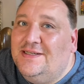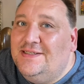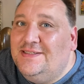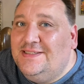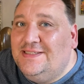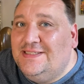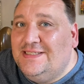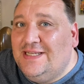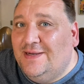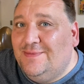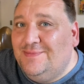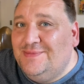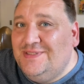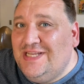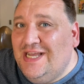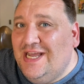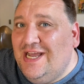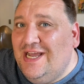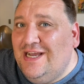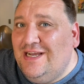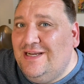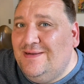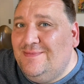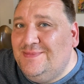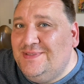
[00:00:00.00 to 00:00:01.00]

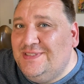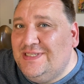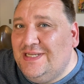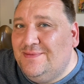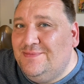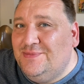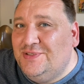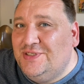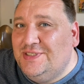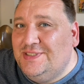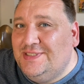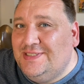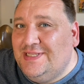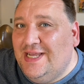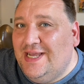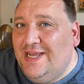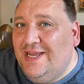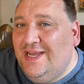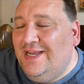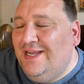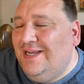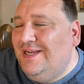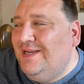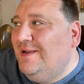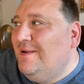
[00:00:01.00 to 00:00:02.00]
Sometimes I'm just
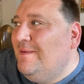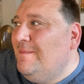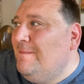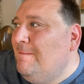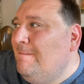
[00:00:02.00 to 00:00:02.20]
like,